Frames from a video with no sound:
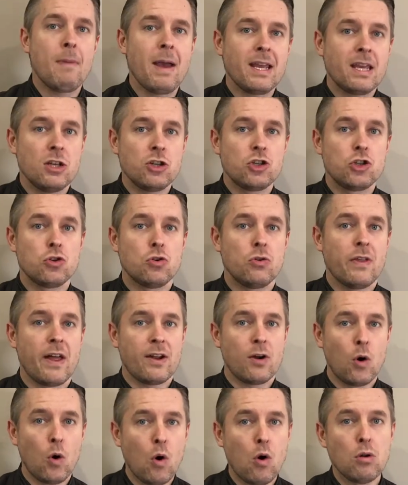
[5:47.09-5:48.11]
Making sure
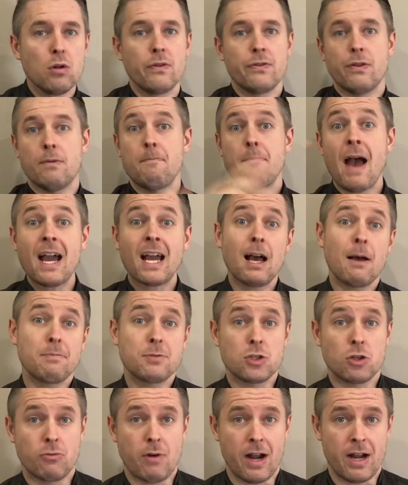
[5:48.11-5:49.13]
that all of the
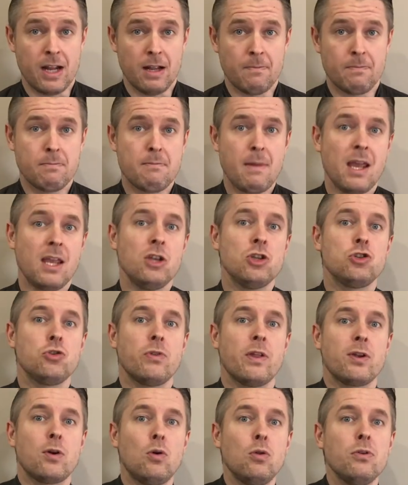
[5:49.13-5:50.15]
backups are running, making
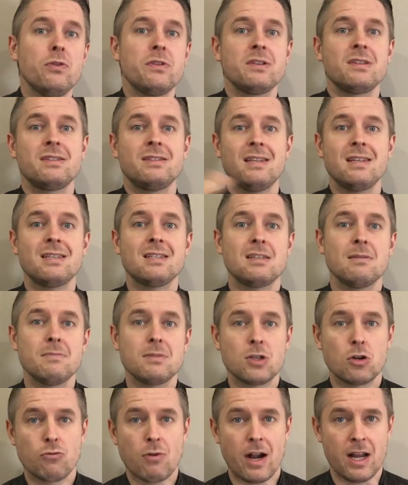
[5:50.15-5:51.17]
sure that all of the
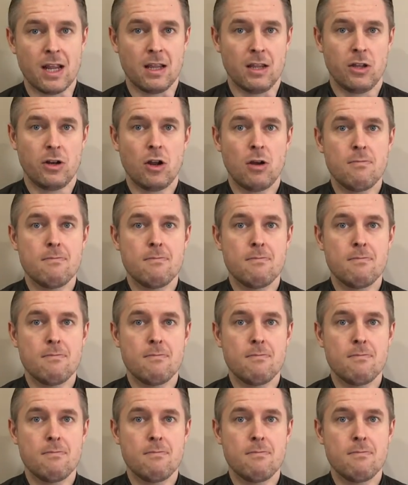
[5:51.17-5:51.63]
systems are running,